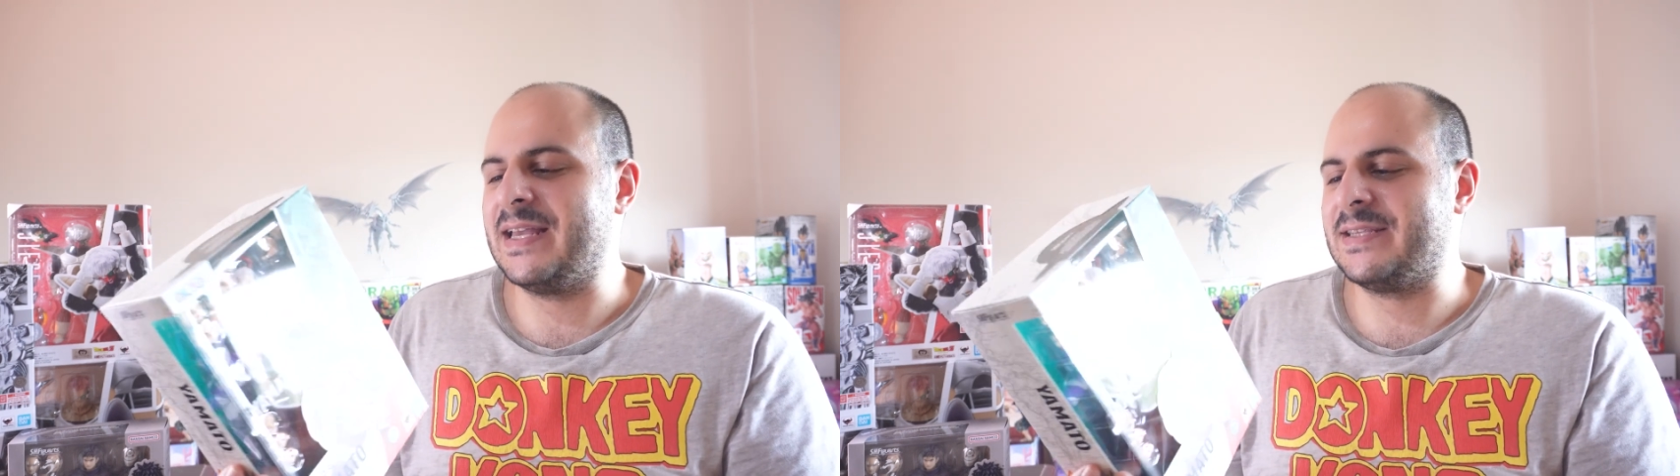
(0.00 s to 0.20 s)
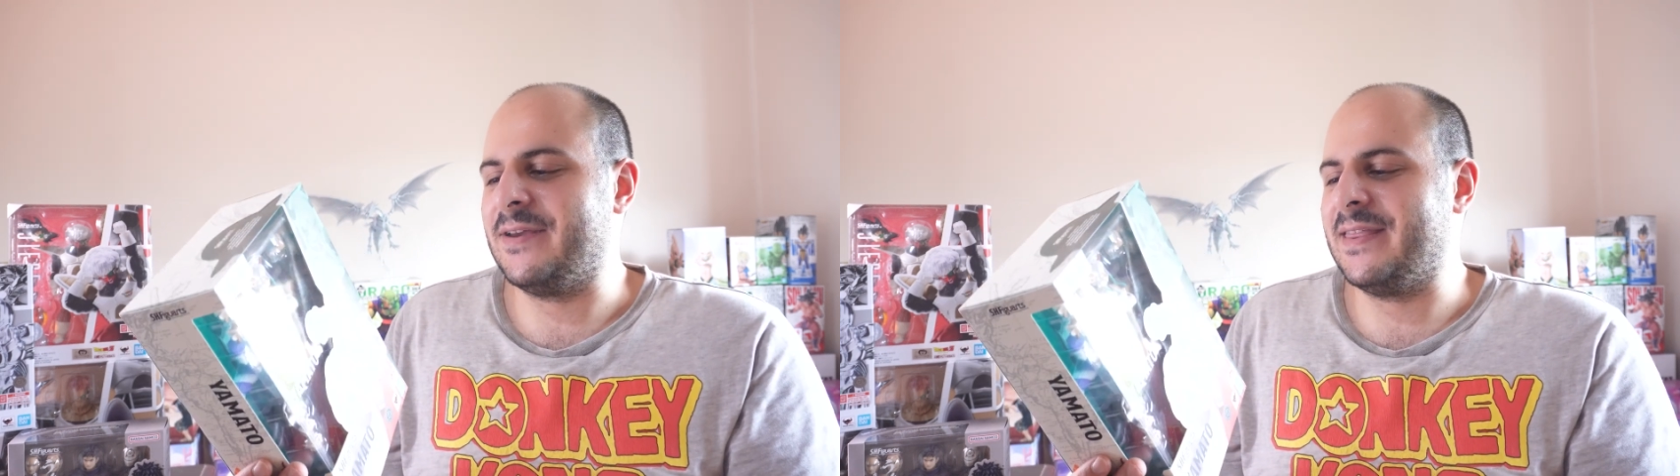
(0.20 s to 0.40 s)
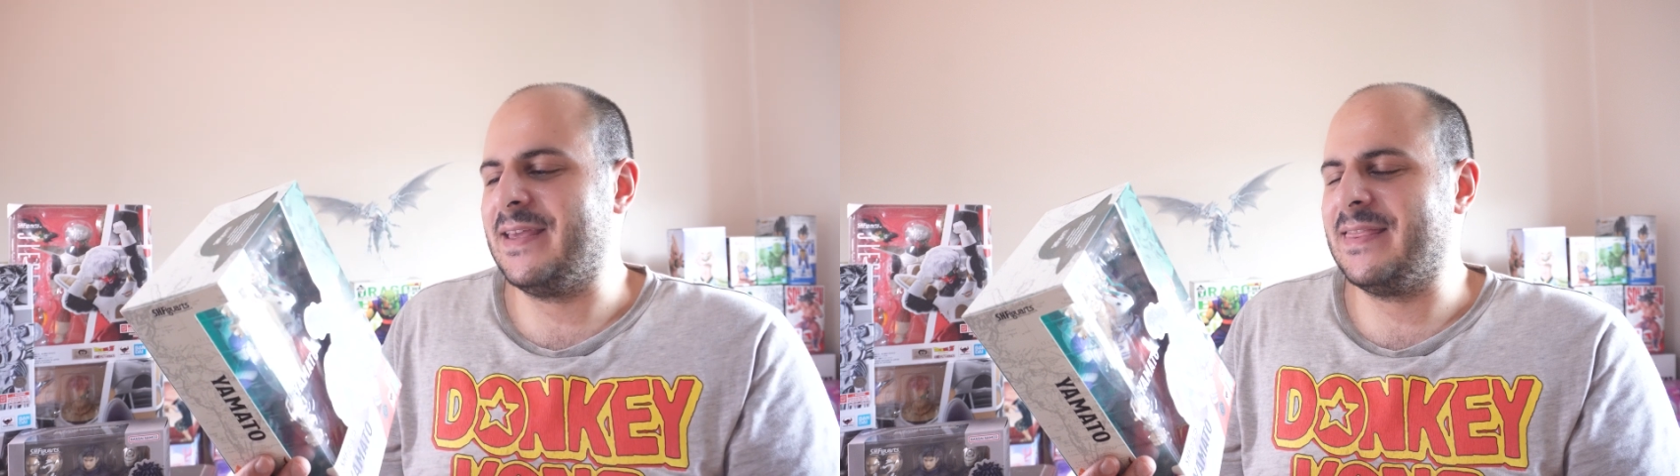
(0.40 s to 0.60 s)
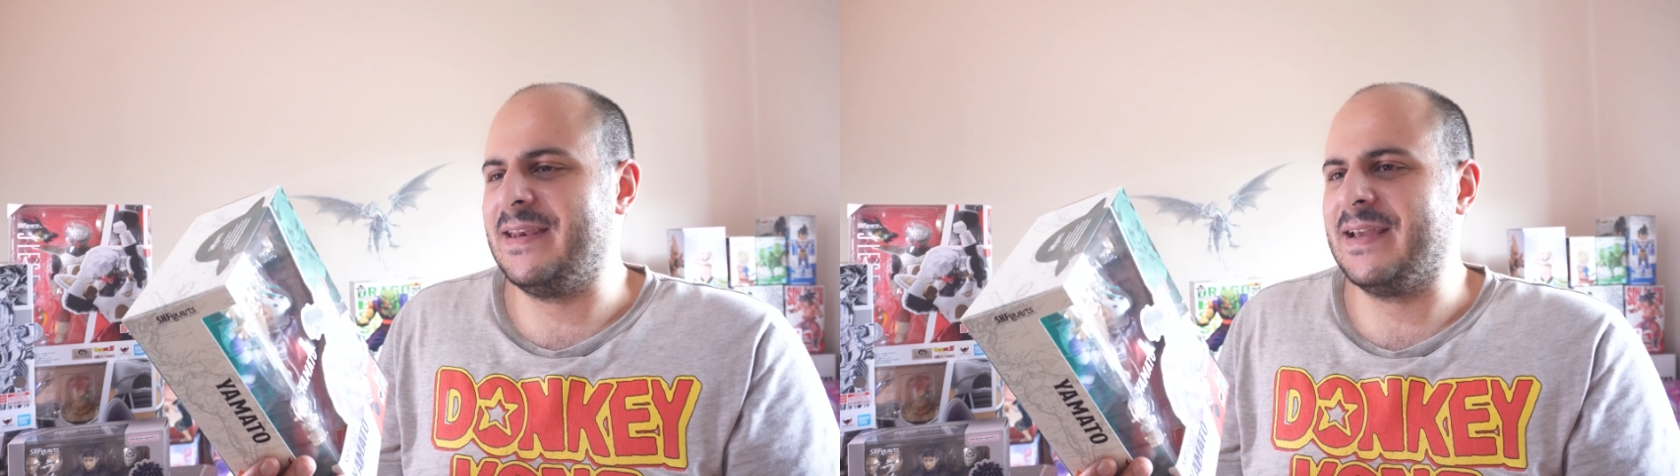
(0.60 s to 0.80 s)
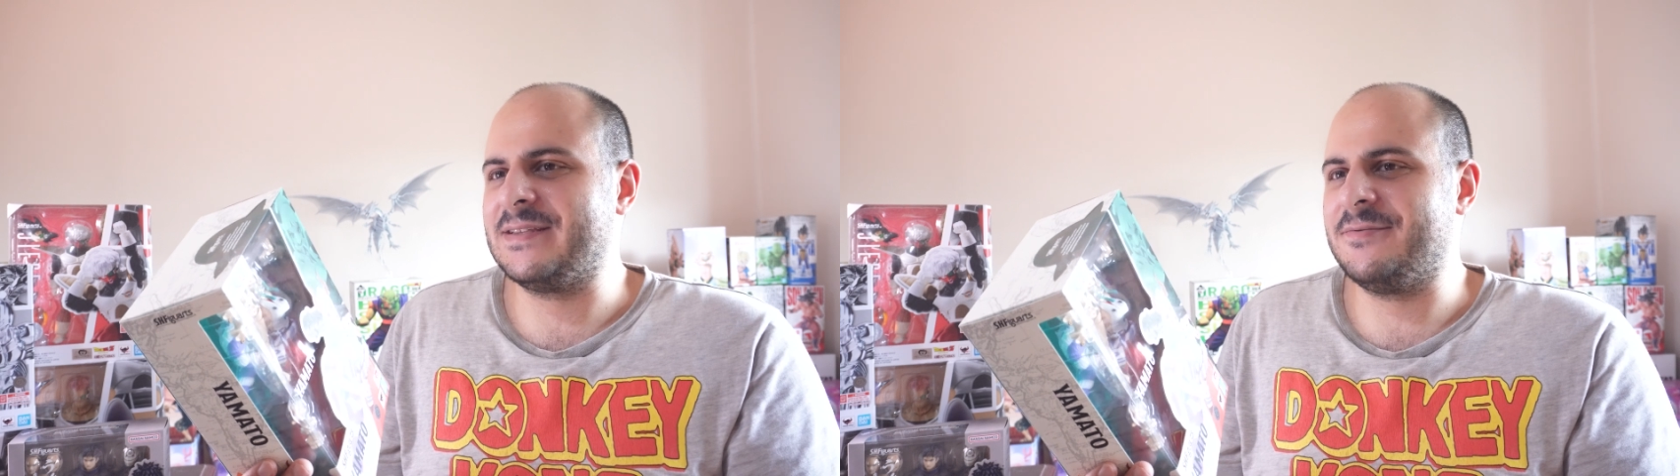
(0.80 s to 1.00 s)
so I think the
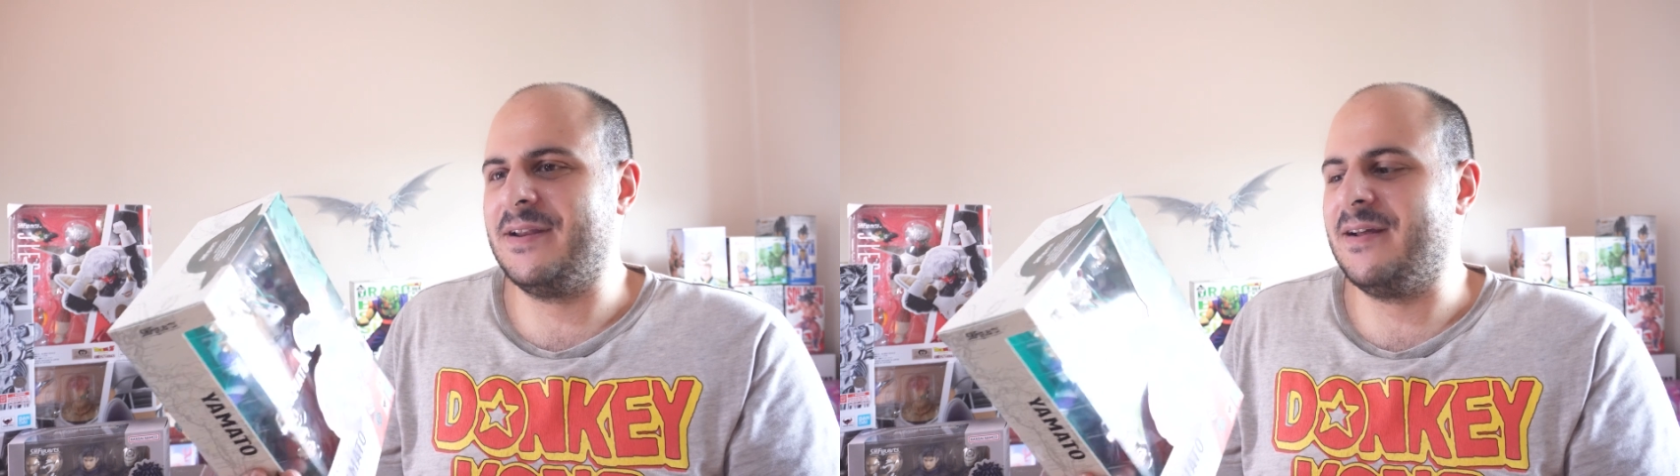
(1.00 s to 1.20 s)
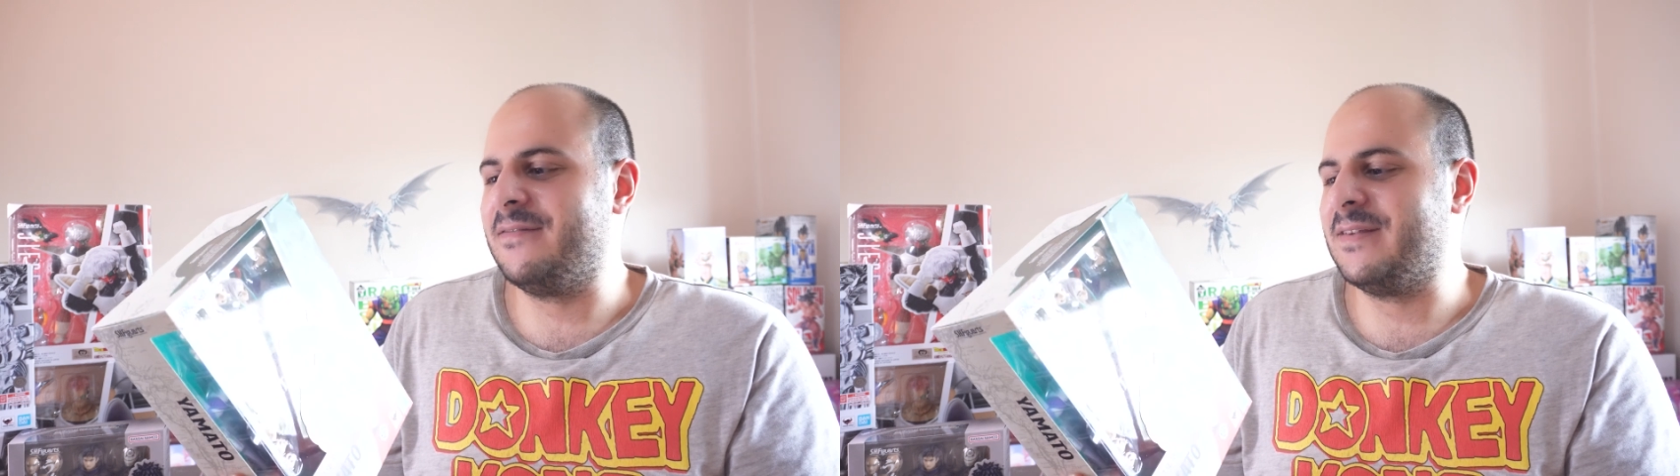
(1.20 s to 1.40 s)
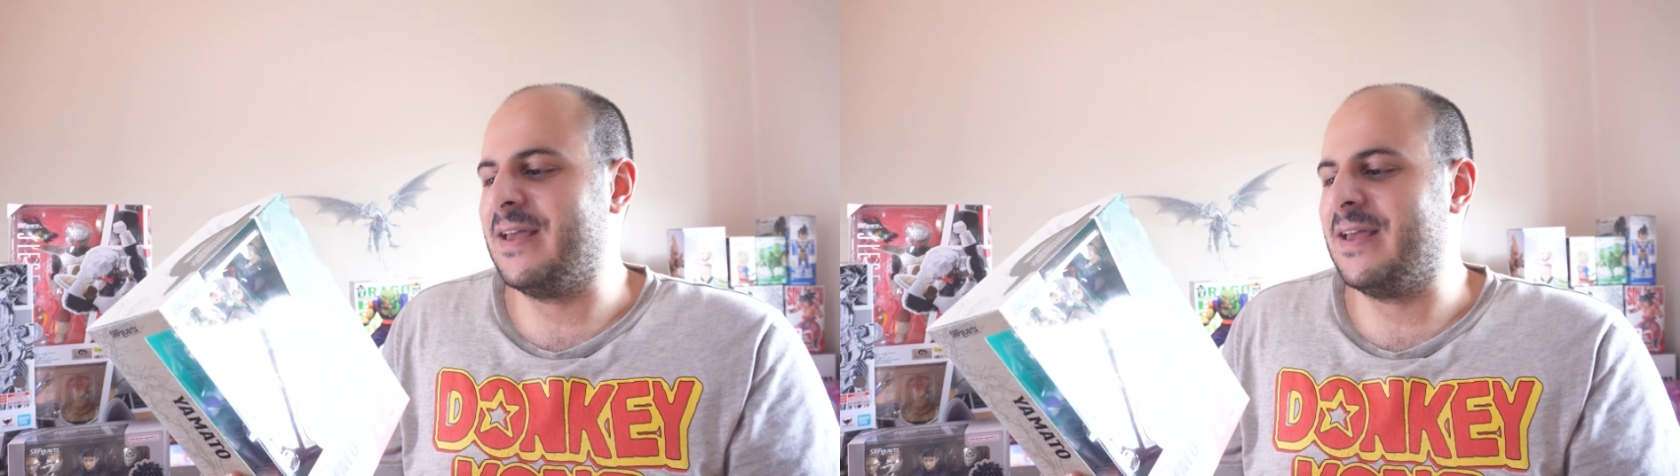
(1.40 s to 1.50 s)
next one after